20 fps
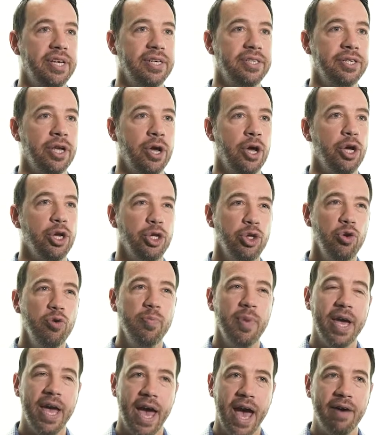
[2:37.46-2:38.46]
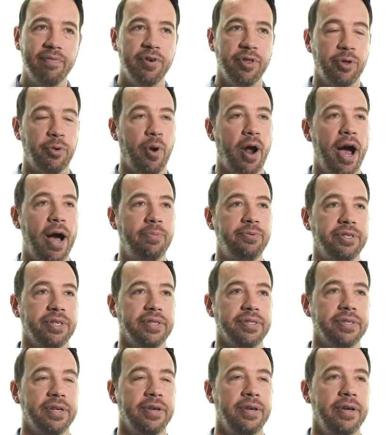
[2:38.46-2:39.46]
is you may have other
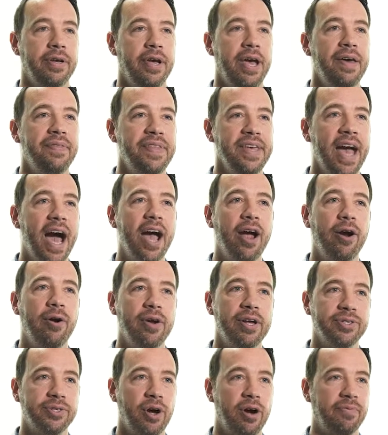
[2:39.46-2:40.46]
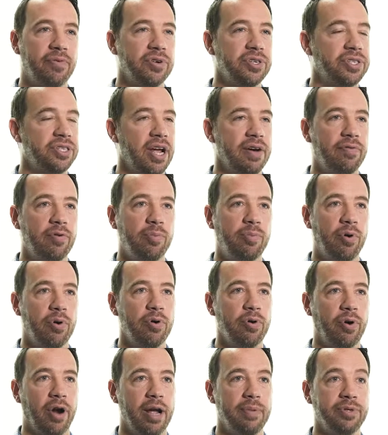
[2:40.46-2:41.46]
options. The IRS offers several
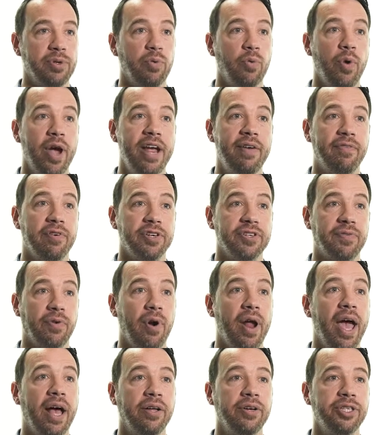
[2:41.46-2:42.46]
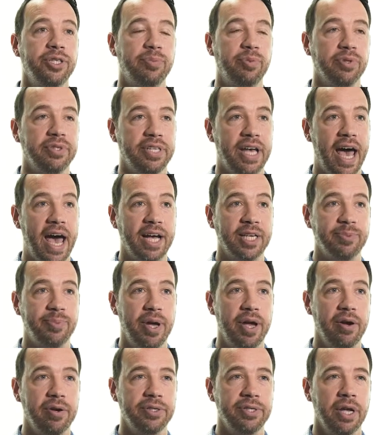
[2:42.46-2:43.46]
programs and waivers for eligible
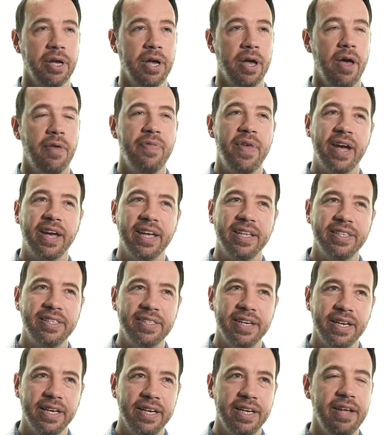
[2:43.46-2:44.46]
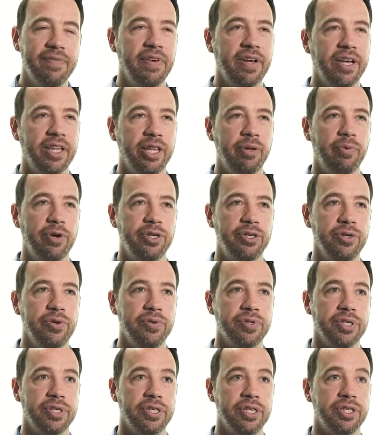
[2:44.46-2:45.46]
taxpayers that can significantly
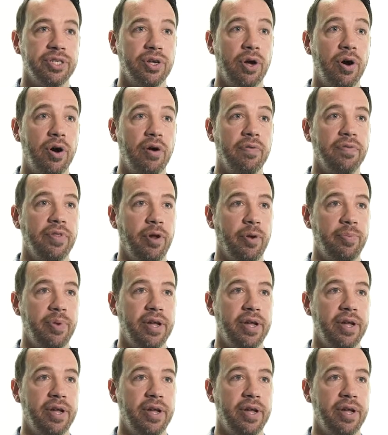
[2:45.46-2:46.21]
reduce and dissolve their